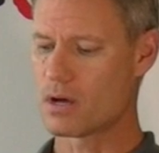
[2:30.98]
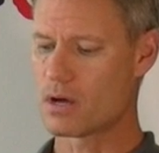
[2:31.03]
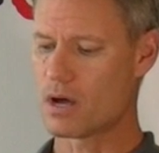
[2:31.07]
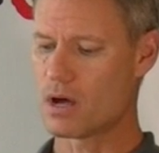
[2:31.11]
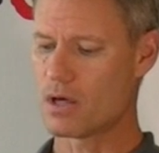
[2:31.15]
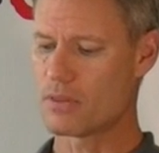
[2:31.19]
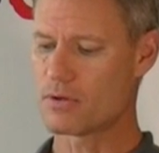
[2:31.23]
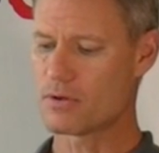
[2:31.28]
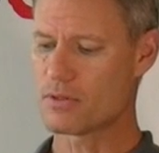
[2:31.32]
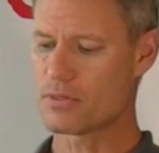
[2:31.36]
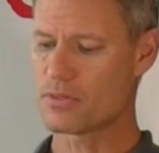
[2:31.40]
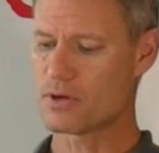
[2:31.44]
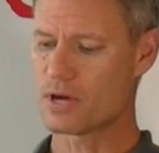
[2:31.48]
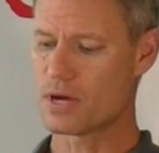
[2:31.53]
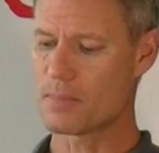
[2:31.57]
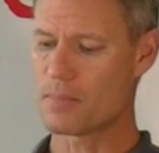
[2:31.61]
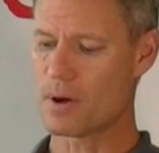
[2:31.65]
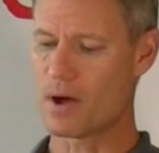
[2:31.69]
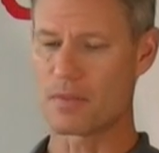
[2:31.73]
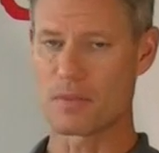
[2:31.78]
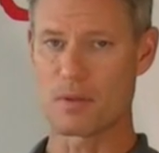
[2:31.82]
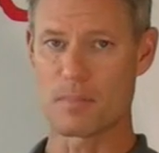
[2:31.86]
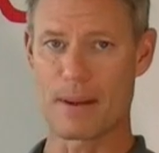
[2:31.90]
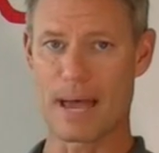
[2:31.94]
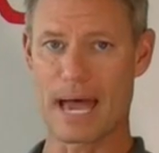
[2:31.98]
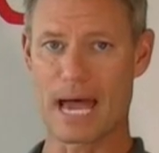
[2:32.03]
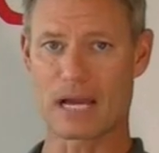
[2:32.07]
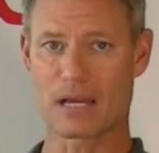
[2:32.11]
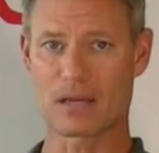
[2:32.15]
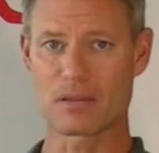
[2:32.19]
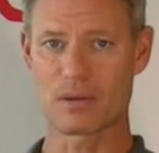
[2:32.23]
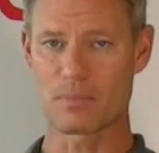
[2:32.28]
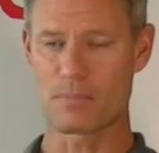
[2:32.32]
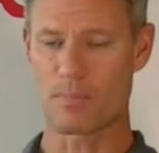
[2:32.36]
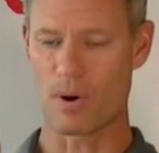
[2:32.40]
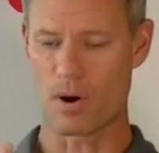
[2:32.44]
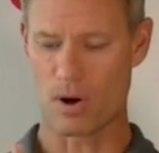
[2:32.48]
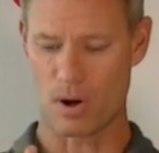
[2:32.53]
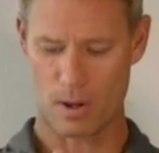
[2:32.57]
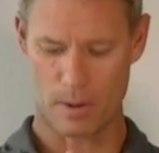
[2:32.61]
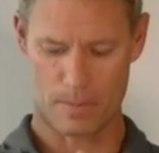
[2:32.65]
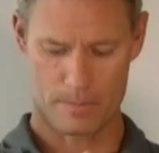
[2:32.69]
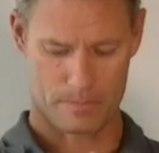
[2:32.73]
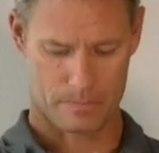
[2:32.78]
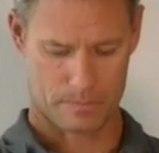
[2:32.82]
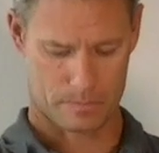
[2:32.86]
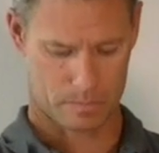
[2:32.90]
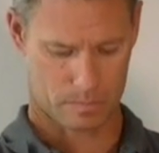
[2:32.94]
other thumb on the back of the
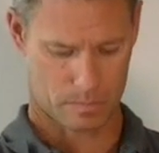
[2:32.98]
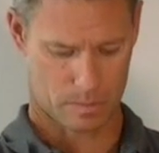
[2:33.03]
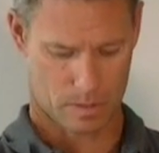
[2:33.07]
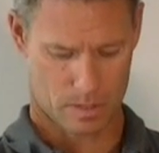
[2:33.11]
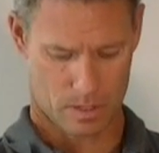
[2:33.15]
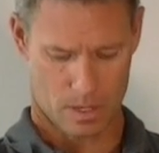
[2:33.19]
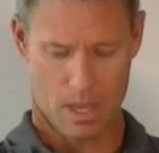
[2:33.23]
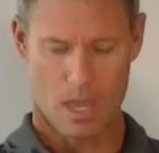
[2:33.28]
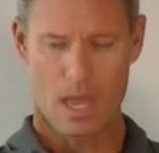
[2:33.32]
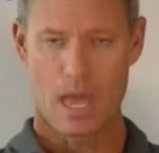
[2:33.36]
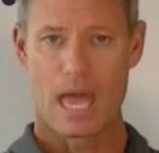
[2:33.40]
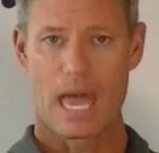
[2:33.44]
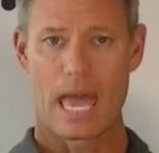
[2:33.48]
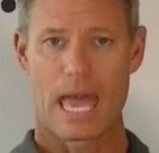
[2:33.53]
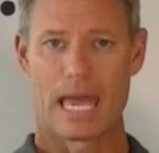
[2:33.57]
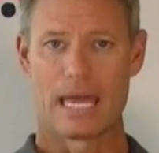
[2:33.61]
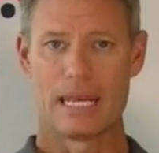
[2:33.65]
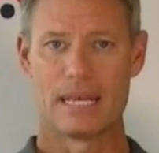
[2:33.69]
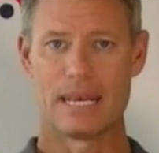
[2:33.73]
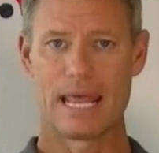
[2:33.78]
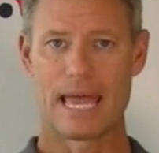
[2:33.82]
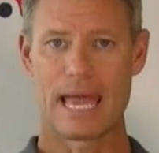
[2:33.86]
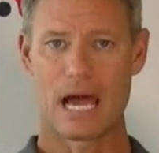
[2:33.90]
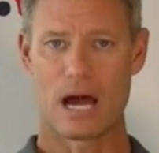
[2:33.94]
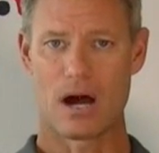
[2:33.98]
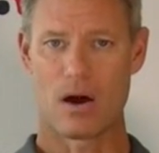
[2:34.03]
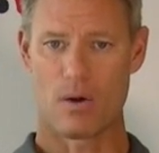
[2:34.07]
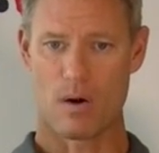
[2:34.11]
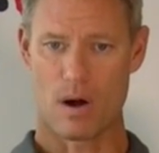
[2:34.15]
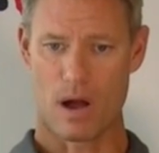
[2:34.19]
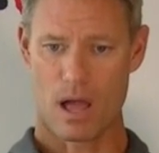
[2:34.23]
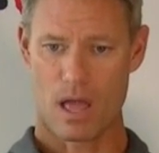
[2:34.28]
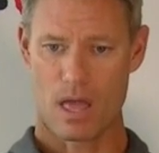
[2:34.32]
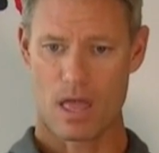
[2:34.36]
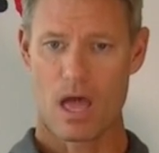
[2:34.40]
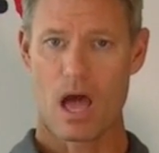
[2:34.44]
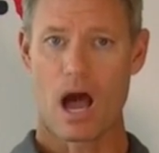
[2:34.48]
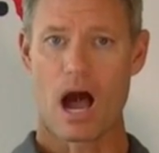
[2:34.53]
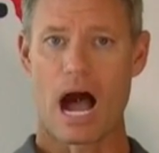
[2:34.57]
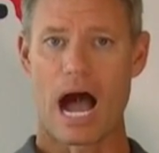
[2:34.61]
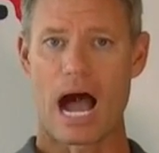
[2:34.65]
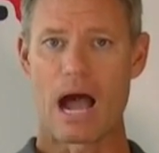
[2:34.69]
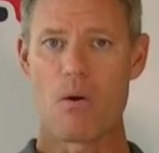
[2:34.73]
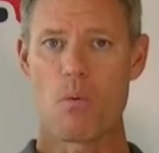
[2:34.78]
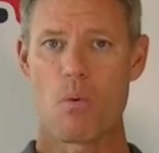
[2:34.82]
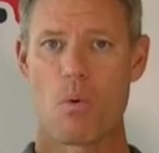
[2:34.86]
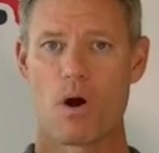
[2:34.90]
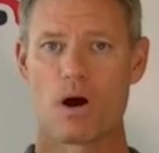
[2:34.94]
palm, and now
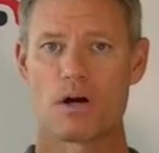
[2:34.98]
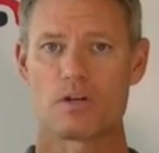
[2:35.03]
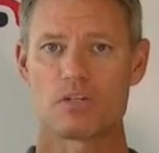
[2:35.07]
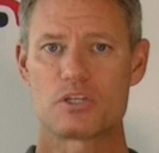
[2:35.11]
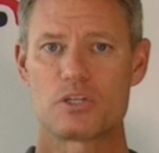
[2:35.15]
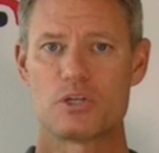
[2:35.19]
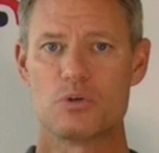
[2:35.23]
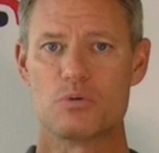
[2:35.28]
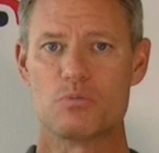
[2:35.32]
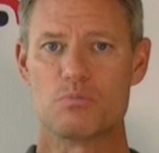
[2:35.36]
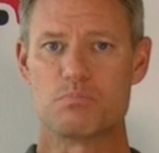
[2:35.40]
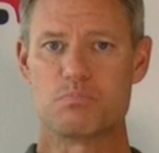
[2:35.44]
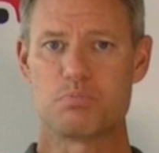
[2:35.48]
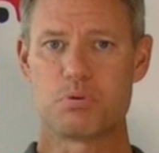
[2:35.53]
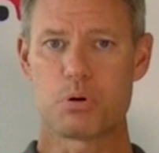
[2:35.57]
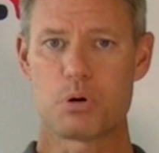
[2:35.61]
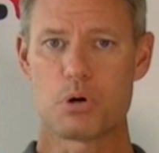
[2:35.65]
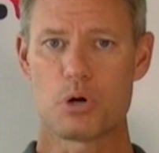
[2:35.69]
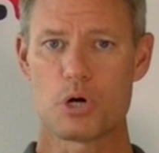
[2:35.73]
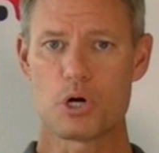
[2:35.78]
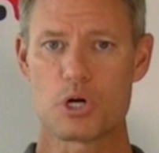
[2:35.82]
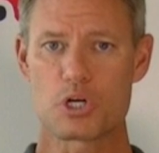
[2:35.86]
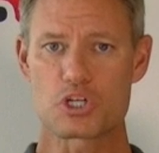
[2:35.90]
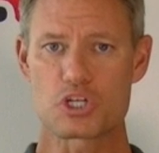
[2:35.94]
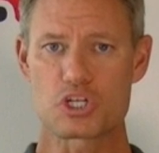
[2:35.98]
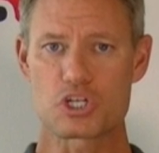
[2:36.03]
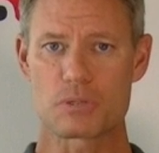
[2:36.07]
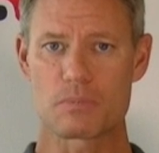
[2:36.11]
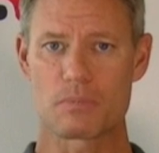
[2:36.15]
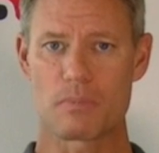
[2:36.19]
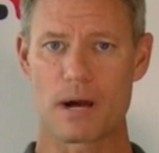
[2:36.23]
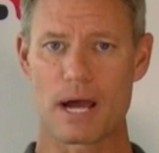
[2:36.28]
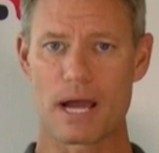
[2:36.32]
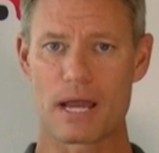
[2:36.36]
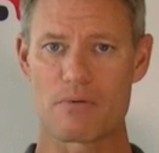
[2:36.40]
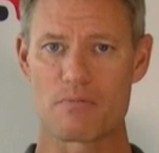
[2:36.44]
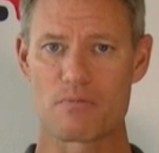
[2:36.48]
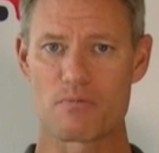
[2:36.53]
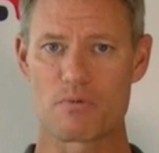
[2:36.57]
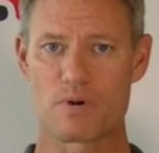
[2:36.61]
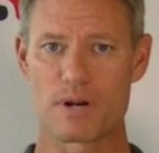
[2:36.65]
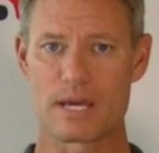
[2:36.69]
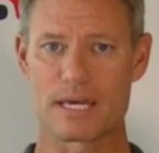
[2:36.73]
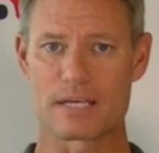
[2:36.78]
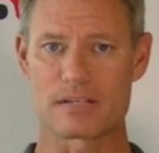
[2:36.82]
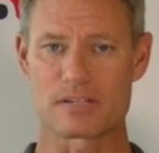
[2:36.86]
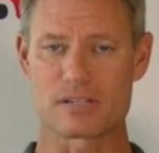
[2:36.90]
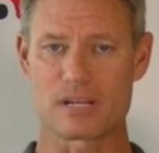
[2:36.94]
I want to push my
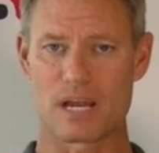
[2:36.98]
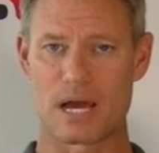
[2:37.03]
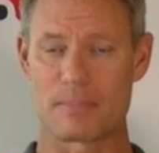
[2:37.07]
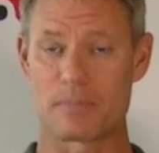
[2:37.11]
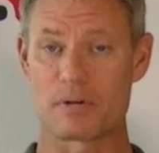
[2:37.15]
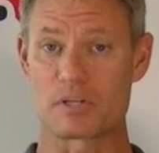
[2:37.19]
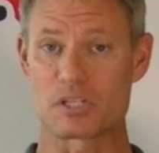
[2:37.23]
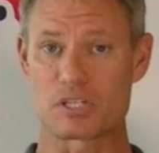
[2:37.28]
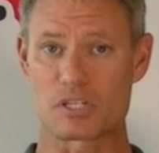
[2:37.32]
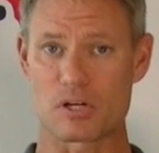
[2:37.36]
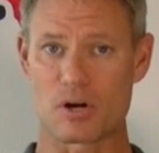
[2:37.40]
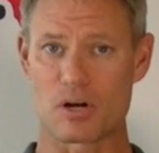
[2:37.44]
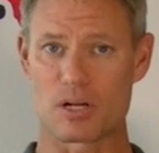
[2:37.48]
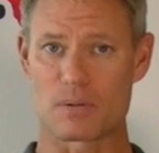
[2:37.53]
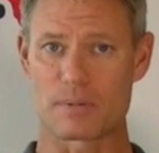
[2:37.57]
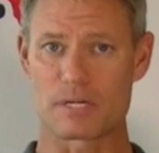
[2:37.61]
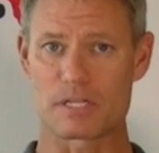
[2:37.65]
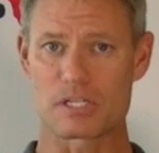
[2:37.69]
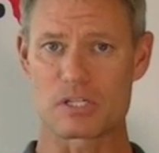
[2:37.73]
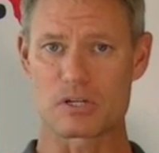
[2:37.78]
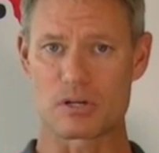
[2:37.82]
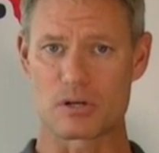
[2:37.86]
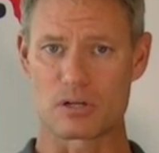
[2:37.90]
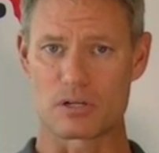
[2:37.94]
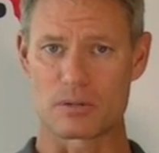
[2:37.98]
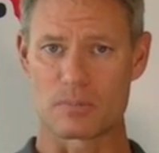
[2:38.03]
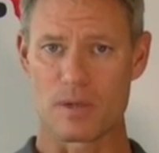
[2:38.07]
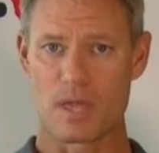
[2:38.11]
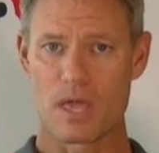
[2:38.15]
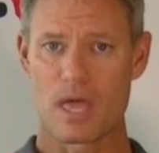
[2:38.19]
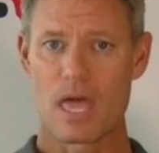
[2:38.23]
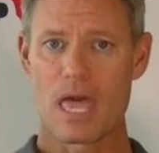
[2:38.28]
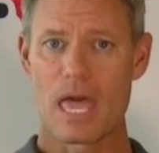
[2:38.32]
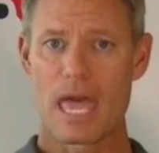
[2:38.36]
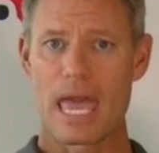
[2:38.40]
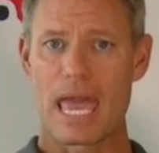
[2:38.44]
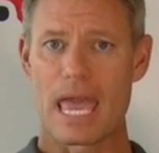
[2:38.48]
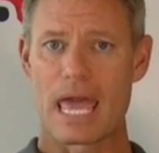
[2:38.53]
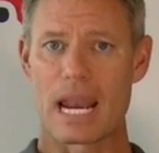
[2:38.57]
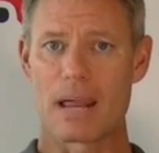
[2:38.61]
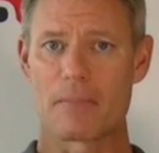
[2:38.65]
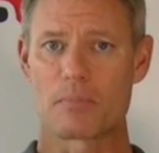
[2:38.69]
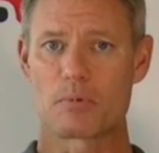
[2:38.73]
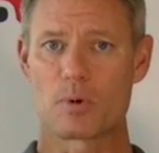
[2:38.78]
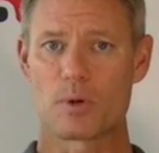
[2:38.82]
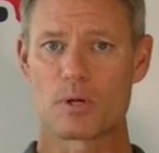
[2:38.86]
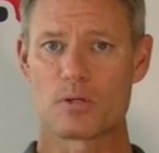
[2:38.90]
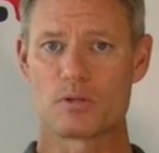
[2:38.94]
wrist. I'm going to start at my sternum, and
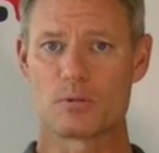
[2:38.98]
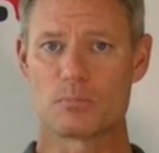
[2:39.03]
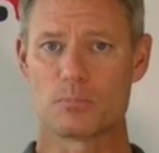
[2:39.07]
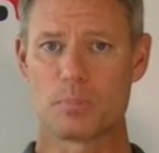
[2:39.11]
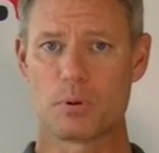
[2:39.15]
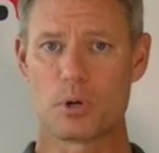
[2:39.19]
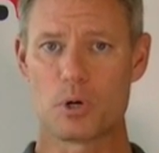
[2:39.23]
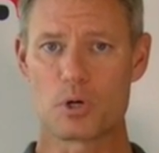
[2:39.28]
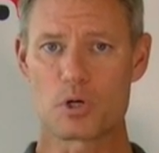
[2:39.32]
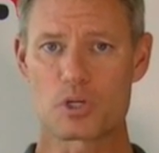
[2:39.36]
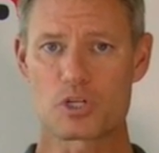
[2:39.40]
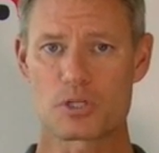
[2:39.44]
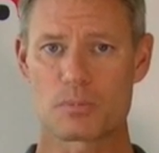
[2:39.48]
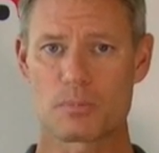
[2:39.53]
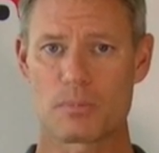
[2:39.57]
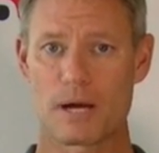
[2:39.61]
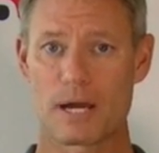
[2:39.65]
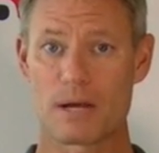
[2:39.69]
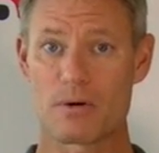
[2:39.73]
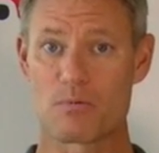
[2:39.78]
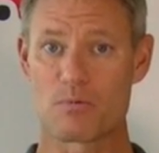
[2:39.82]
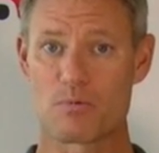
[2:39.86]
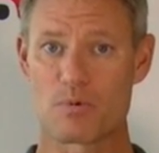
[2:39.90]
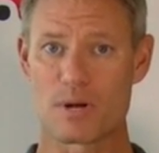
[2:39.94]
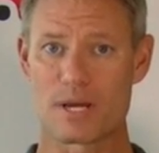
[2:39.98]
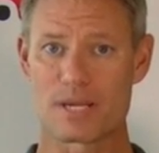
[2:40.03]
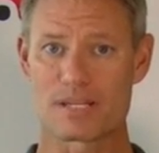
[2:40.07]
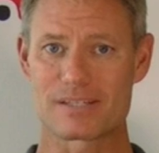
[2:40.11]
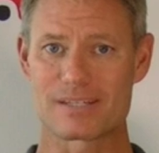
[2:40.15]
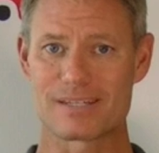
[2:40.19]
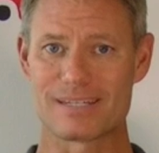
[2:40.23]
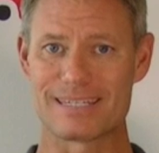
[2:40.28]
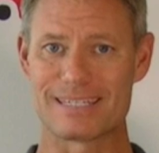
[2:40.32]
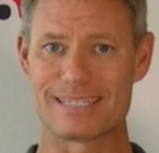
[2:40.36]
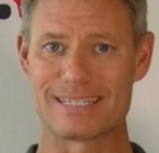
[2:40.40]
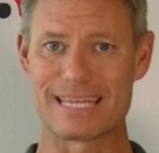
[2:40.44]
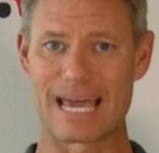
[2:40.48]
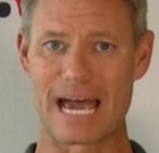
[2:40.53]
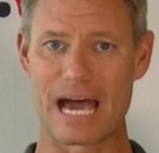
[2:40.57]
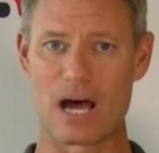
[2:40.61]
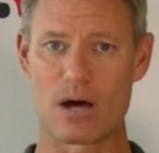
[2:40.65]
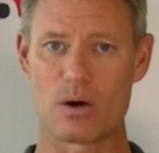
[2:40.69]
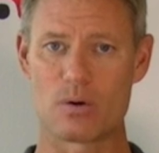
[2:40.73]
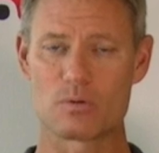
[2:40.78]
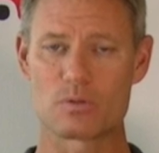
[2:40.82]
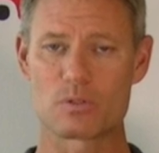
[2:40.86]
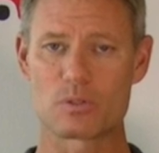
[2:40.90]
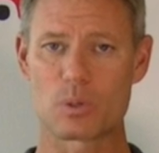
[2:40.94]
I'm going to push my wrist
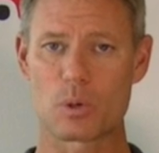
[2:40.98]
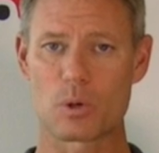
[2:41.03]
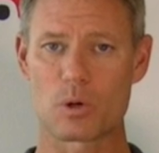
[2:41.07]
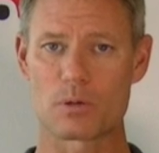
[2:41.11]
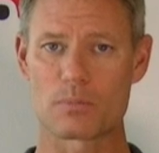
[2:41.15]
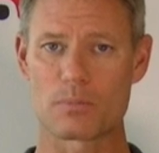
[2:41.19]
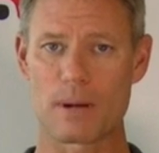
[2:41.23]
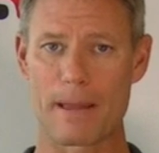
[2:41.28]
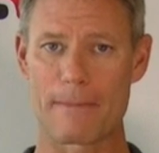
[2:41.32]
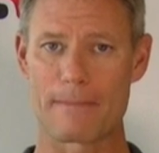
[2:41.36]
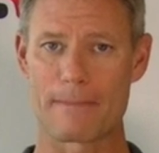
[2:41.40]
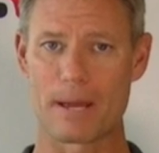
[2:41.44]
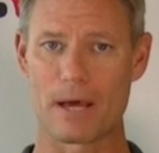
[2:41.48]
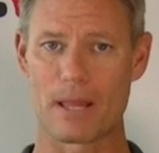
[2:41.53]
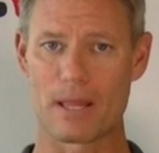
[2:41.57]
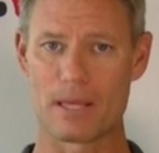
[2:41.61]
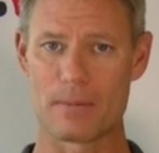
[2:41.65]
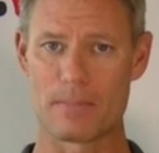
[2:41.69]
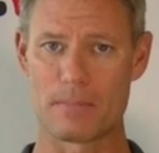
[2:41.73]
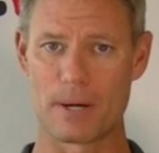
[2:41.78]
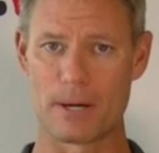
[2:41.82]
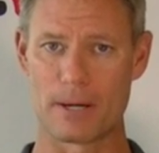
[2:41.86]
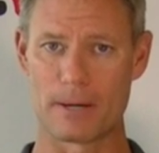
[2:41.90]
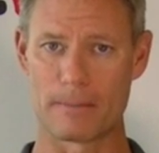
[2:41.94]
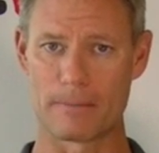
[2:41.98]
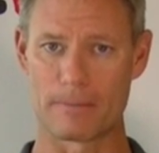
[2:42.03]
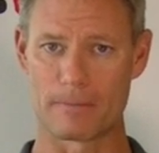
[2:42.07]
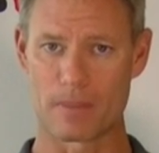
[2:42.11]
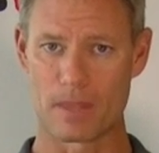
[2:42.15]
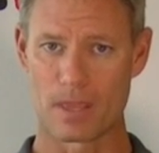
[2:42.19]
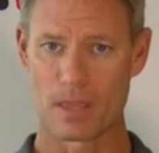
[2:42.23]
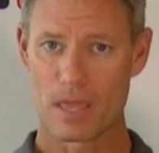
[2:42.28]
down toward my belly button.